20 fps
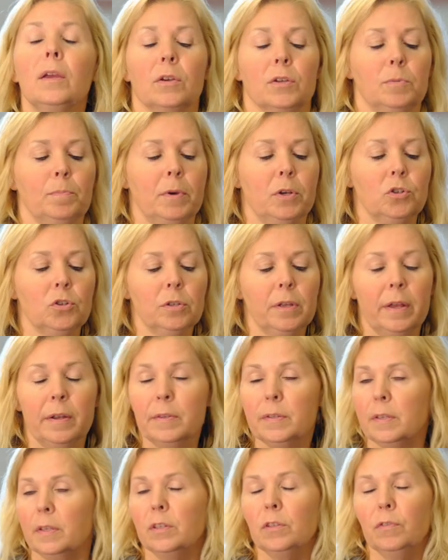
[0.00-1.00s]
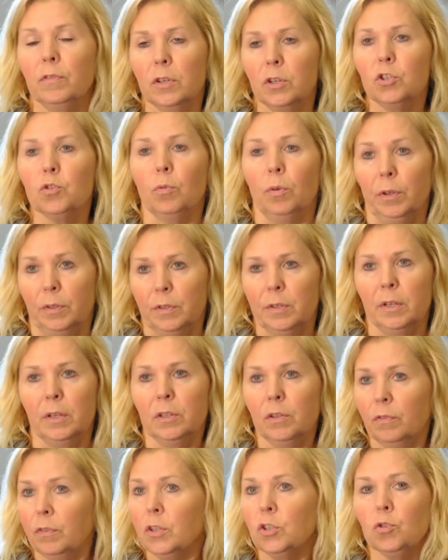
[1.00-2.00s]
Special ed is individual. It's
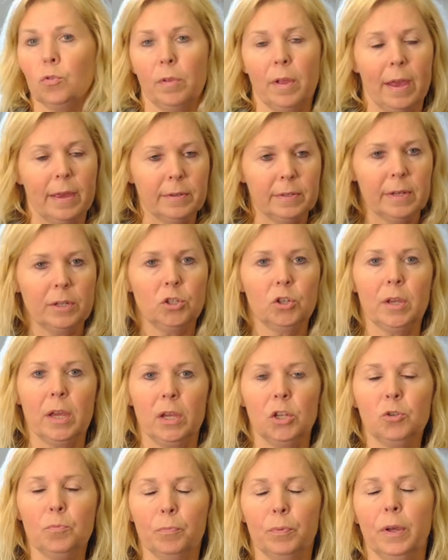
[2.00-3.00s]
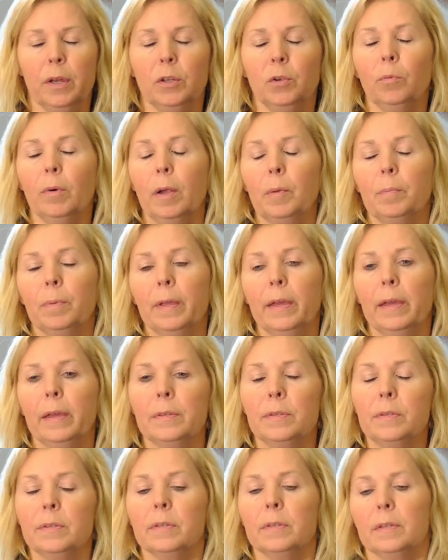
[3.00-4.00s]
individualized education plan. You write
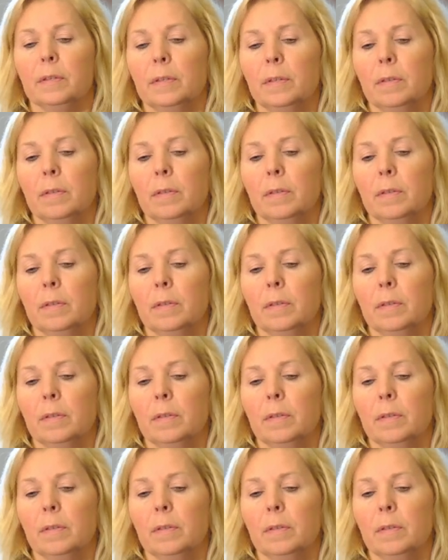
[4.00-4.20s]
plans